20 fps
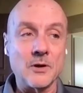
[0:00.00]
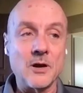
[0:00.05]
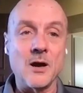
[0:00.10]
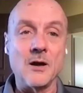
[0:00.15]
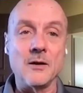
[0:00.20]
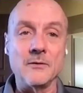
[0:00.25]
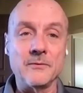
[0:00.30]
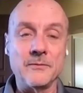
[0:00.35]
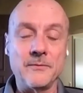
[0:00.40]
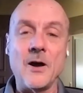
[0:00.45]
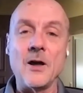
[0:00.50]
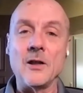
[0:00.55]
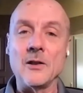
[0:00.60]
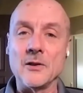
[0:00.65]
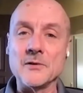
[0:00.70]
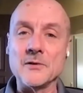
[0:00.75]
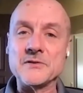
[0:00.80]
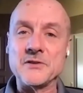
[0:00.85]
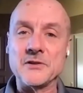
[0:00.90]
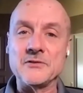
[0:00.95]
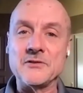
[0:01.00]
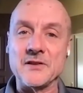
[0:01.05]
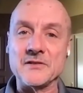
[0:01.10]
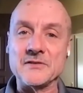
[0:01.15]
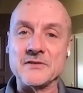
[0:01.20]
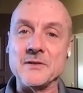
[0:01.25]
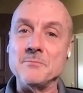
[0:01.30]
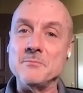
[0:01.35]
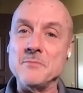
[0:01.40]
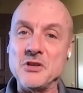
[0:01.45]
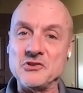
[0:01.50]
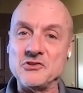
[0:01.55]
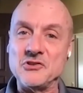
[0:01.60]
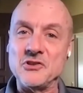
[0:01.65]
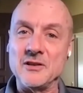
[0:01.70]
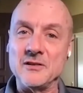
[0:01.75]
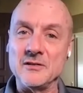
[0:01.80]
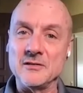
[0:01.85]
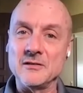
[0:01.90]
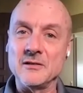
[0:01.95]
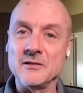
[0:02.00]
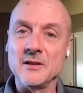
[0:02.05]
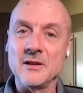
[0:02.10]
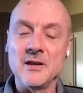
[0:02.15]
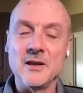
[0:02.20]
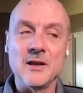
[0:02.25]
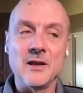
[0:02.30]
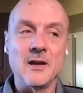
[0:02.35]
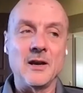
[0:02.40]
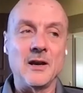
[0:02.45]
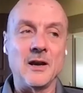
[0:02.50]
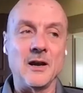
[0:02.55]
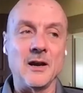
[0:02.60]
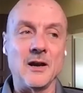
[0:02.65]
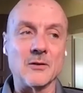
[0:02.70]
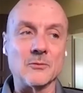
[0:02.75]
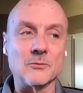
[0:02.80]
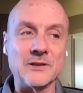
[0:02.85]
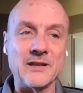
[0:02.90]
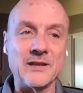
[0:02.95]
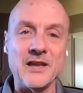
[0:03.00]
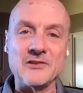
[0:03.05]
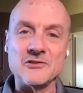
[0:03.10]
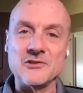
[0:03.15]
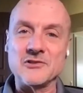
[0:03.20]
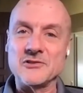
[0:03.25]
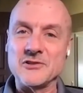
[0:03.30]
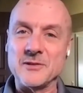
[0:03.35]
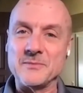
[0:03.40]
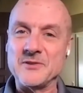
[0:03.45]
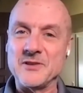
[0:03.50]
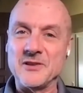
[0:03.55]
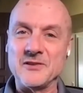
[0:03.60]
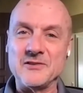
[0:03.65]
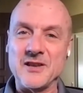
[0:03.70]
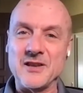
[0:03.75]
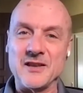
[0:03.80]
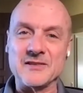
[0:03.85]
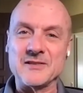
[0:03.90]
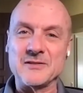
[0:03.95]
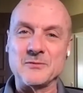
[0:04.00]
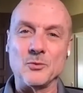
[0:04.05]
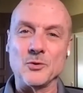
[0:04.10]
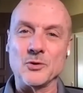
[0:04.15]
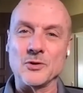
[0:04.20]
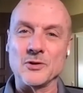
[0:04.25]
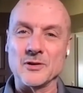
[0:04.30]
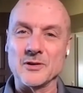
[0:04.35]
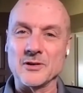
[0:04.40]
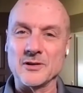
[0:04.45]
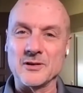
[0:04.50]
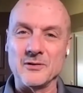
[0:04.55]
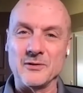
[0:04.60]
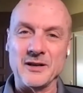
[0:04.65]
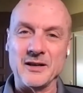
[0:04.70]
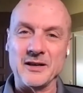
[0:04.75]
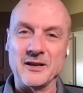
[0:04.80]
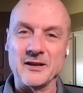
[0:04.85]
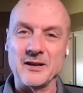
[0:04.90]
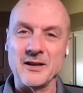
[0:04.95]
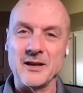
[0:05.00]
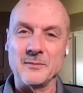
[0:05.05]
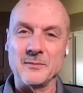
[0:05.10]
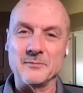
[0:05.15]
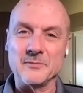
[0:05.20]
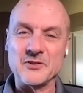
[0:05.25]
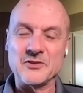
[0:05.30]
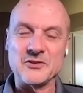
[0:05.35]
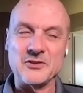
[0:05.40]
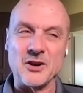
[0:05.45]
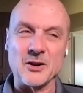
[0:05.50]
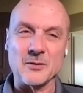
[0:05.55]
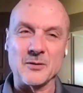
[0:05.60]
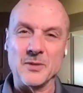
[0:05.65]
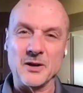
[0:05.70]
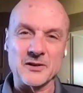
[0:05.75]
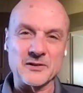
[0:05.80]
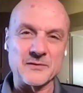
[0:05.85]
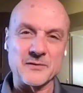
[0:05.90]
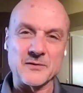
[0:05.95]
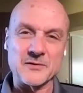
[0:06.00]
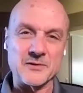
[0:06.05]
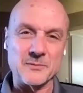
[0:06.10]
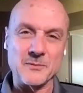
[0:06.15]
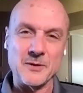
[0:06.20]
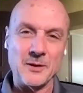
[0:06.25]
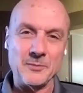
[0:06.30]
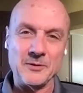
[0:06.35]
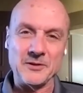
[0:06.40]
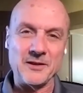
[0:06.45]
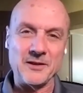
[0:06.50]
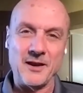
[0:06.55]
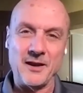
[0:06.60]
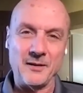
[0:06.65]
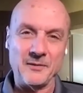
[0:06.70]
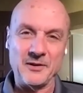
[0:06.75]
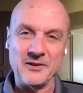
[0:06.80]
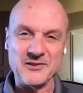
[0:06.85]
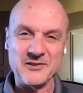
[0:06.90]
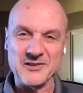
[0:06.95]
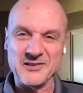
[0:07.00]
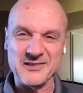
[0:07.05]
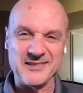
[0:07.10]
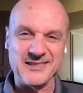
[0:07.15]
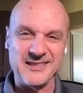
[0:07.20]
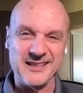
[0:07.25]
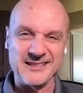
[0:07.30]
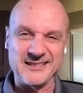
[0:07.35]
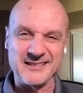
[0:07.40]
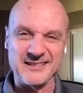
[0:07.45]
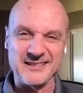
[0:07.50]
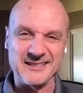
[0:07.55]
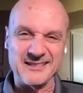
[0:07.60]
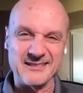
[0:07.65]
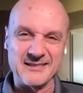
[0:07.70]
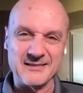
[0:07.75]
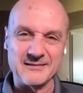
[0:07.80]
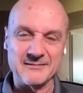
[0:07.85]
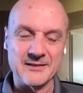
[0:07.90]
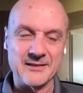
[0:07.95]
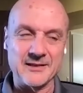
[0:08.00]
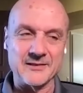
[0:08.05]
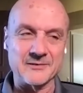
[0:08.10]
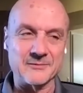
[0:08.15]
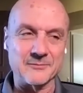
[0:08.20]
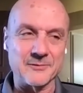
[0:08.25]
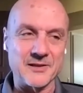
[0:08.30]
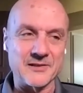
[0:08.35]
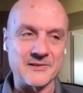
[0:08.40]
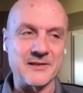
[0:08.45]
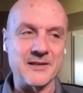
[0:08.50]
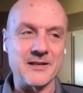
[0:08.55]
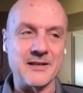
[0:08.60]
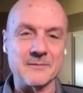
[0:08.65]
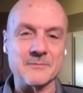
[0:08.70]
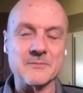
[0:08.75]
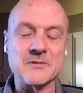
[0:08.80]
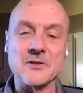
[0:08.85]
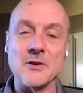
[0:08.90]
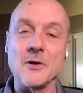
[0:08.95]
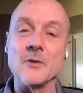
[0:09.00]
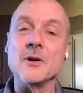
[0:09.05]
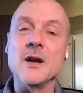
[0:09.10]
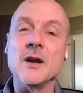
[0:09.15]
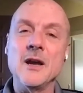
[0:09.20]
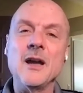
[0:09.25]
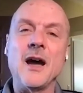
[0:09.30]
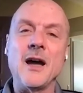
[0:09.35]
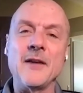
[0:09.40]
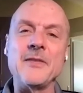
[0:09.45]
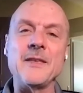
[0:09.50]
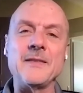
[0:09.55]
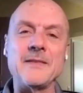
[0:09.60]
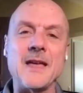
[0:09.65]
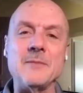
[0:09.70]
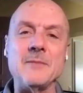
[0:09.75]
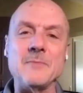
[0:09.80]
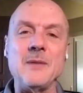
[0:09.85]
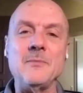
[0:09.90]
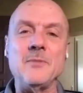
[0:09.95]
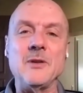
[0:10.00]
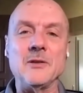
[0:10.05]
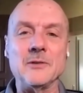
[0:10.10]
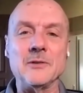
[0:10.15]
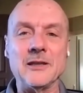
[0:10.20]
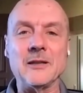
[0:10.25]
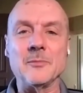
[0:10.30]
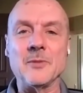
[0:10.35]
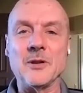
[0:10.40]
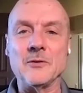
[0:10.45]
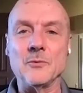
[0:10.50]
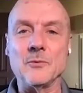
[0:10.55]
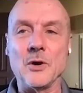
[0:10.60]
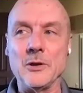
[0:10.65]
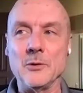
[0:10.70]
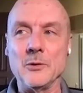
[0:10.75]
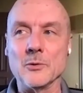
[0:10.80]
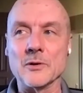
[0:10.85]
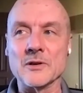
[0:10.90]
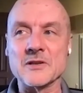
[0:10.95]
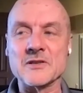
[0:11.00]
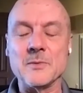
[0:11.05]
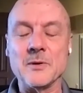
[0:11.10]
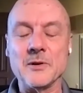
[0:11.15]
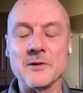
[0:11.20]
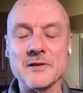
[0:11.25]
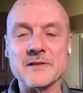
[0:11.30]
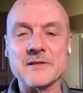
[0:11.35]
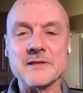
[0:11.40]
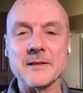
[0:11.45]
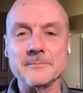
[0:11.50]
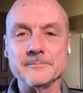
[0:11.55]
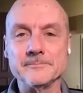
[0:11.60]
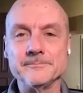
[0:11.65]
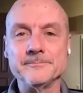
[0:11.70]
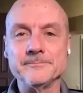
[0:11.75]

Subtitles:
So follow suggests a mission. Relationship suggests we're going to cup Starbucks for some couple time. It just doesn't resonate. So I think that may be a little bit of what you were experiencing.